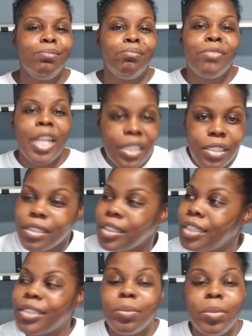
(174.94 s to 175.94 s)
it just
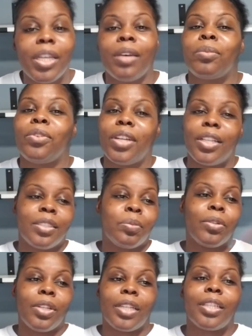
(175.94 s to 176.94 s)
needs to be upgraded. Let's
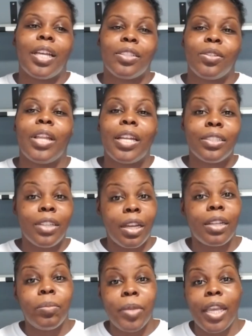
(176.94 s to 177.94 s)
put it like that. So that's not
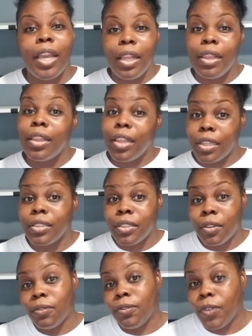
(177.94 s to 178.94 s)
going to be in this
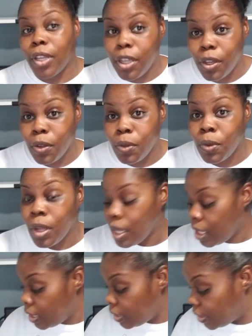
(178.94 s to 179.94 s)
video.
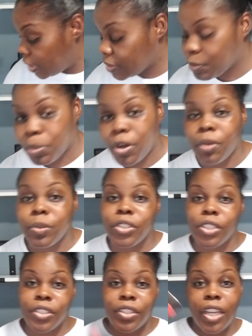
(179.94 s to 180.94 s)
This part was
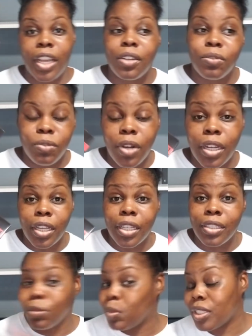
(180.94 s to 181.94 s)
just to get it running
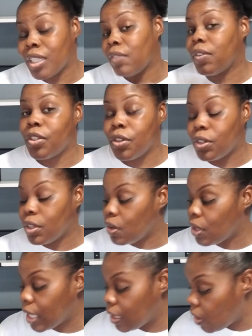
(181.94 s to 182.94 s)
it wasn't even turning
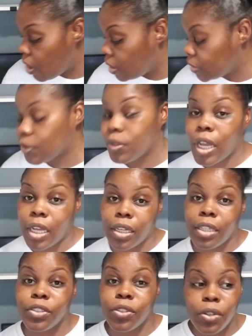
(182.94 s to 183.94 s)
on at all. So now that
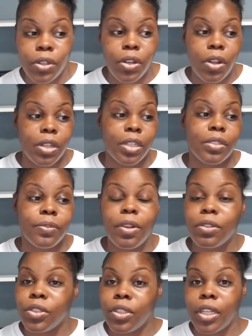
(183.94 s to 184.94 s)
it's turning on, it's
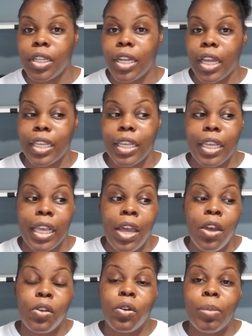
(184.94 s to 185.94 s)
functioning, and I can
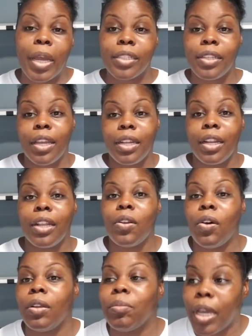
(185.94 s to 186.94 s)
go back to editing
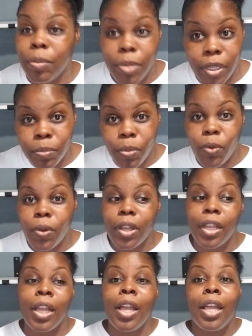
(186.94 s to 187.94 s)
on my Big
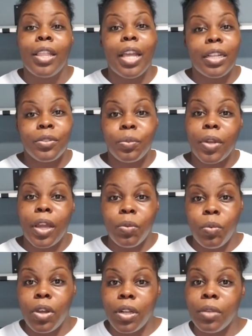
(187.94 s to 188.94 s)
Boy. That's what I
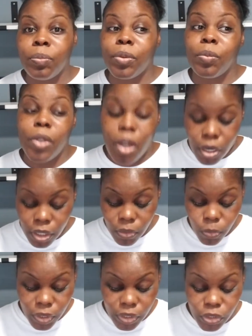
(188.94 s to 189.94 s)
wanted, but we are
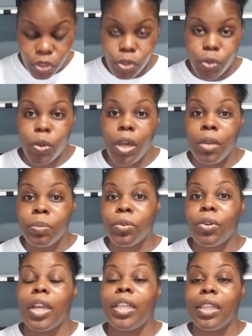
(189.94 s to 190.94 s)
going to
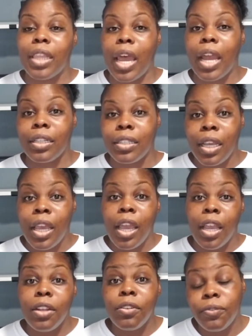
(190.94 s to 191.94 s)
upgrade that
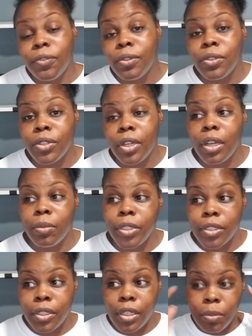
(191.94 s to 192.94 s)
in the future.
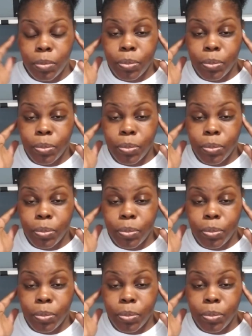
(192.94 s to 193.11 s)
Hubby's gonna